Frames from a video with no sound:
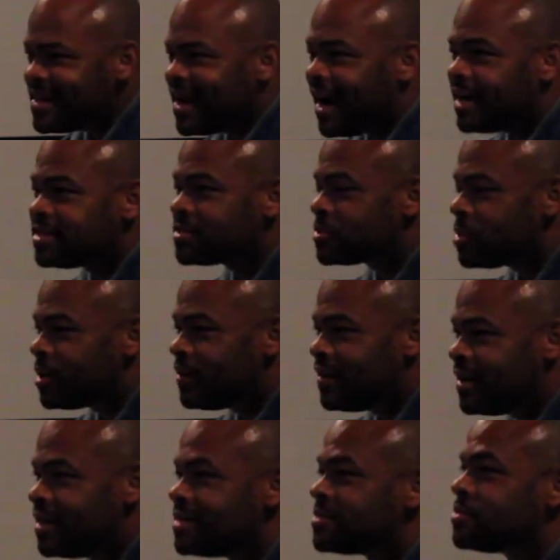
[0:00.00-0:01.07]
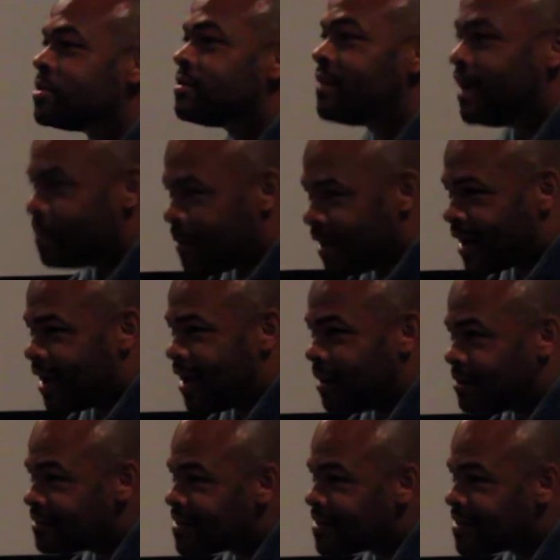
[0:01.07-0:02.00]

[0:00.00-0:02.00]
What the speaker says: I swore in and swore right back out.